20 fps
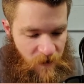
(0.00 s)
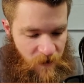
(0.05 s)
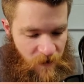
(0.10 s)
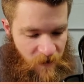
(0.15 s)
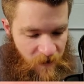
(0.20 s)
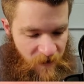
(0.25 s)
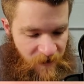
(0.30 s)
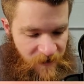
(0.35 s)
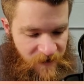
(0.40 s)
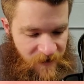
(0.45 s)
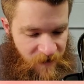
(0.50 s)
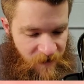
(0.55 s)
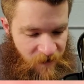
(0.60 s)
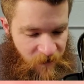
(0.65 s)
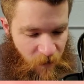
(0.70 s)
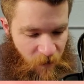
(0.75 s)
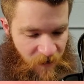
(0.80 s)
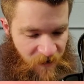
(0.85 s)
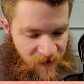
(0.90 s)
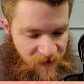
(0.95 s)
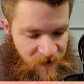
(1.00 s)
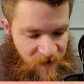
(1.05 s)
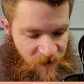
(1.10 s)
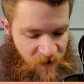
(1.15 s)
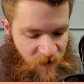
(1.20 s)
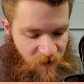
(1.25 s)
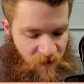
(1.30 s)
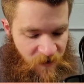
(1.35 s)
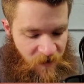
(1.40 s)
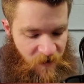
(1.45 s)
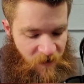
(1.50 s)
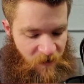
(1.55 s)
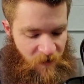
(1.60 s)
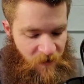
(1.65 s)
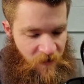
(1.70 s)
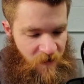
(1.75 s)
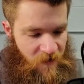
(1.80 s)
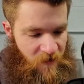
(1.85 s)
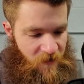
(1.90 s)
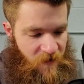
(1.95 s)
1942.
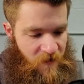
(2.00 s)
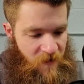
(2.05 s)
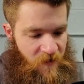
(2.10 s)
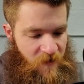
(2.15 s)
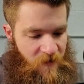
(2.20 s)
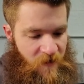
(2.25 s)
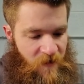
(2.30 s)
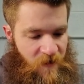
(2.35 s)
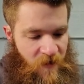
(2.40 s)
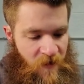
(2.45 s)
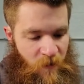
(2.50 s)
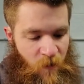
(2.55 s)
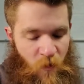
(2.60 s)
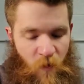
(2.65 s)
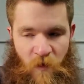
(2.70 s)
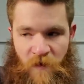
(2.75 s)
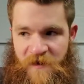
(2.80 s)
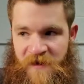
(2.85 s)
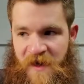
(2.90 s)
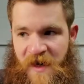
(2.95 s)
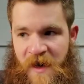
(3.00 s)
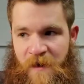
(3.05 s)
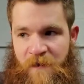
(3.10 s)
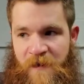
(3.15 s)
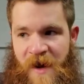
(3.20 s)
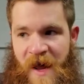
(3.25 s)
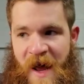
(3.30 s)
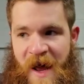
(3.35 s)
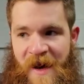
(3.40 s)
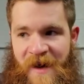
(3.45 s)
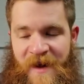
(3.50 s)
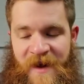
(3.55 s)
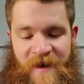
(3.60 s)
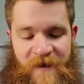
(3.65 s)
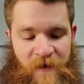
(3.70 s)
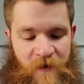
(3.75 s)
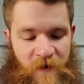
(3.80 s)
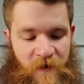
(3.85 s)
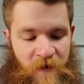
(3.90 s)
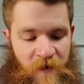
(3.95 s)
Another wartime
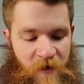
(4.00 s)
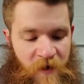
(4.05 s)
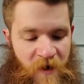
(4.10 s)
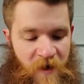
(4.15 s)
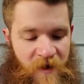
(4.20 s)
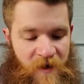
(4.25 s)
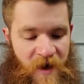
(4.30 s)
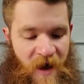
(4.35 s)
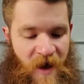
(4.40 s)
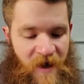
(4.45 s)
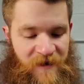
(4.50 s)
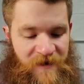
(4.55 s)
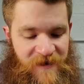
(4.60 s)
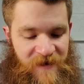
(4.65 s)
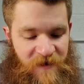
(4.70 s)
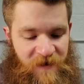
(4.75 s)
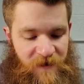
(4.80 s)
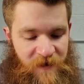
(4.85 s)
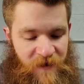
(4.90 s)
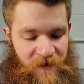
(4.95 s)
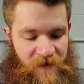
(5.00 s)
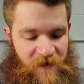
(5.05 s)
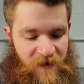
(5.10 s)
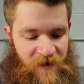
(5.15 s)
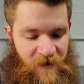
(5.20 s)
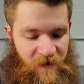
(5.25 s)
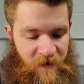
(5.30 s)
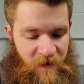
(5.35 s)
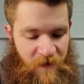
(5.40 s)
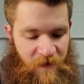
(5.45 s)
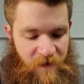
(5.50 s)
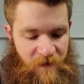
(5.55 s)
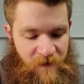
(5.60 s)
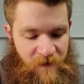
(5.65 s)
non-nickel or a non-silver nickel.